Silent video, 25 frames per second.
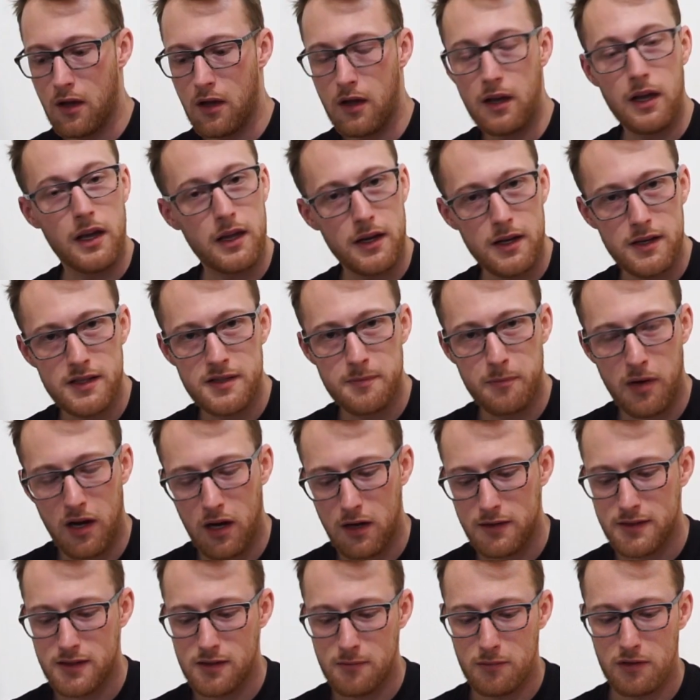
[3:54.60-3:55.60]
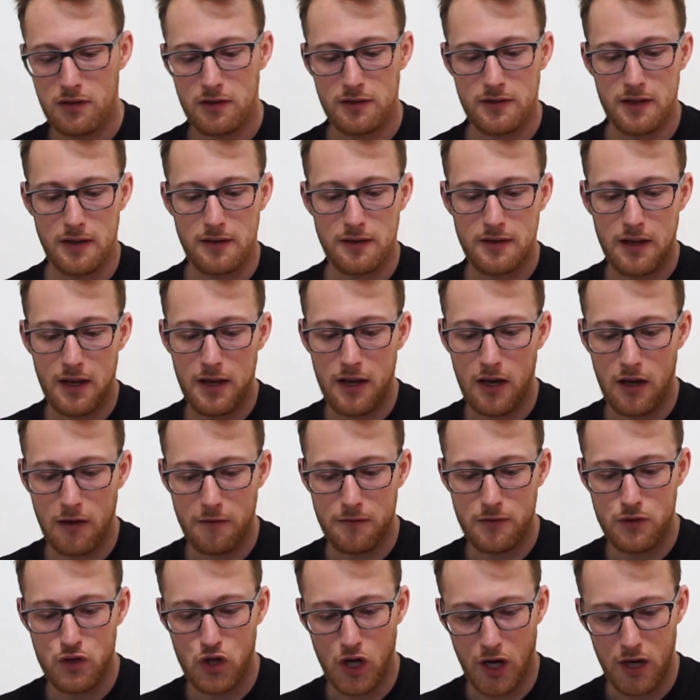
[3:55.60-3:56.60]
It is possible that they
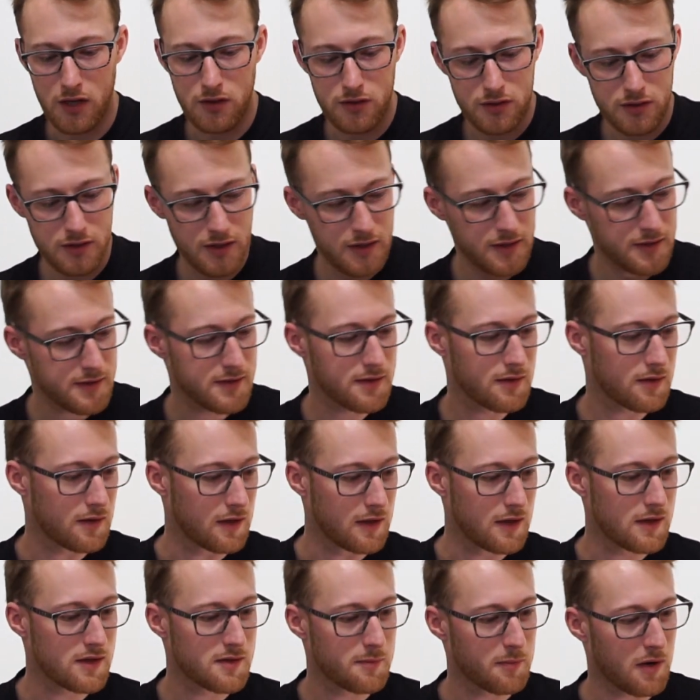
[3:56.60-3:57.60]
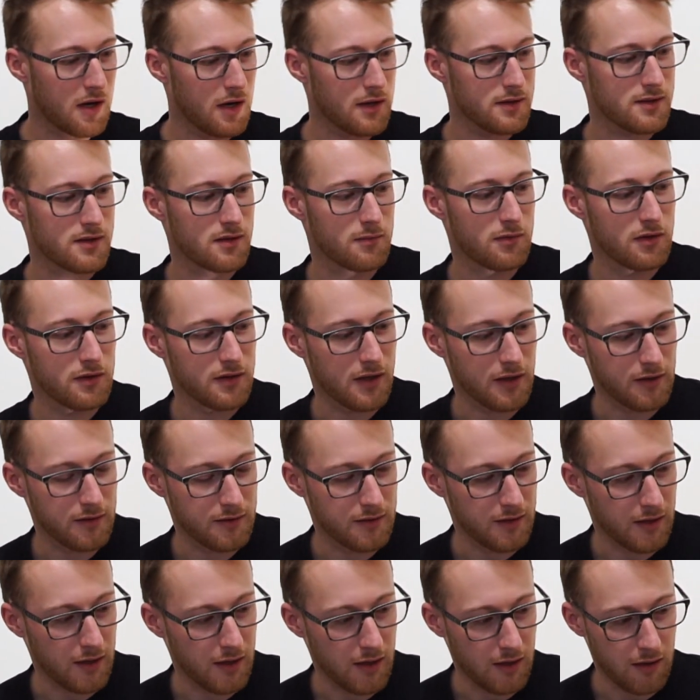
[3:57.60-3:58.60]
have changed this. It is possible that
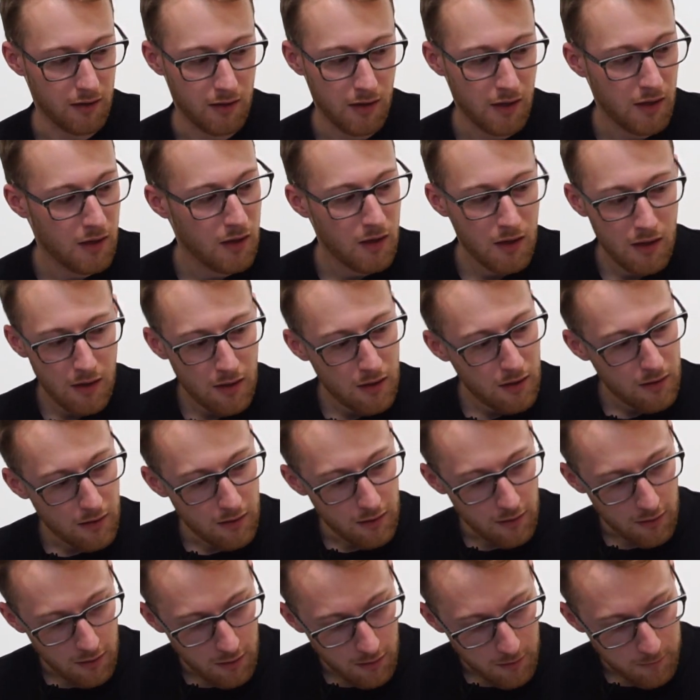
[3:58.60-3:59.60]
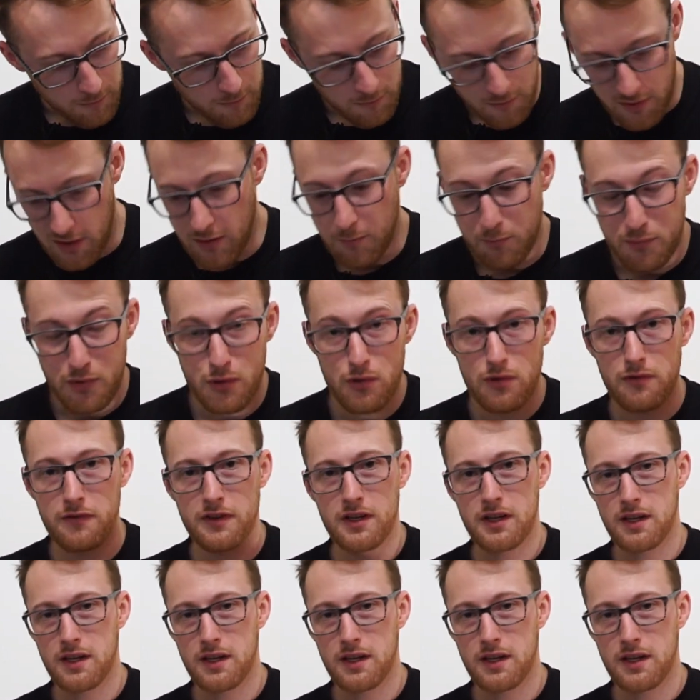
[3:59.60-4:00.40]
they improved